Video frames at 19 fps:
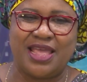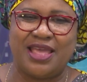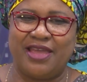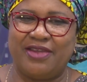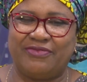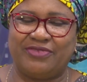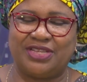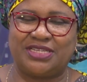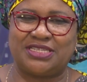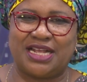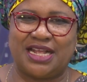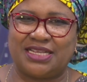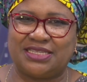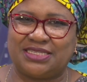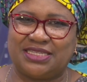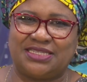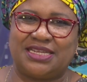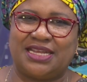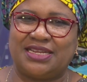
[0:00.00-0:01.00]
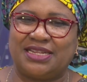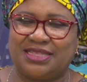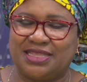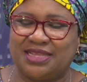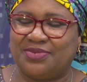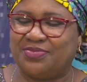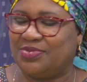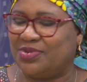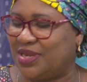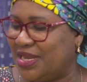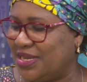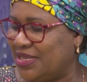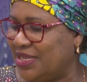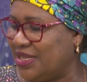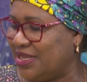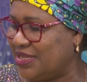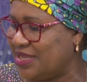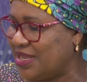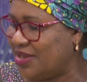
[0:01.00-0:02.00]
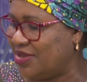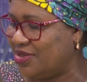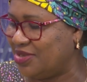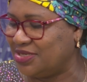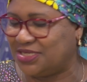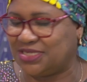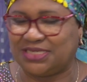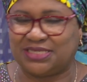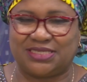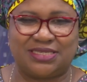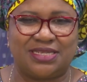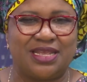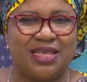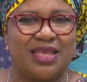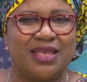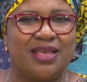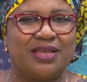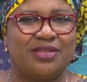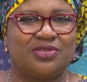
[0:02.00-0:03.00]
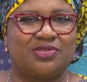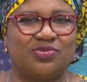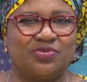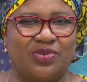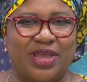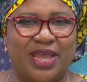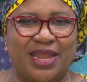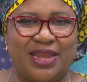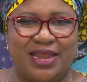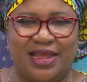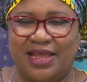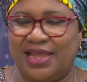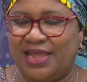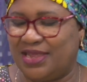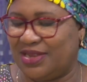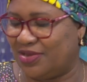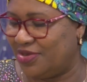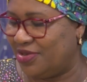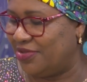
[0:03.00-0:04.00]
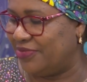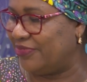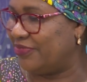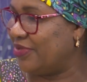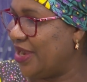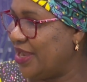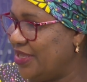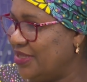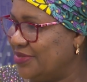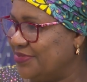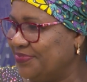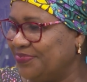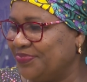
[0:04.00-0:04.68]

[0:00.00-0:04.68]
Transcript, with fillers: every child sits at the table and eat their lunches together in love, right?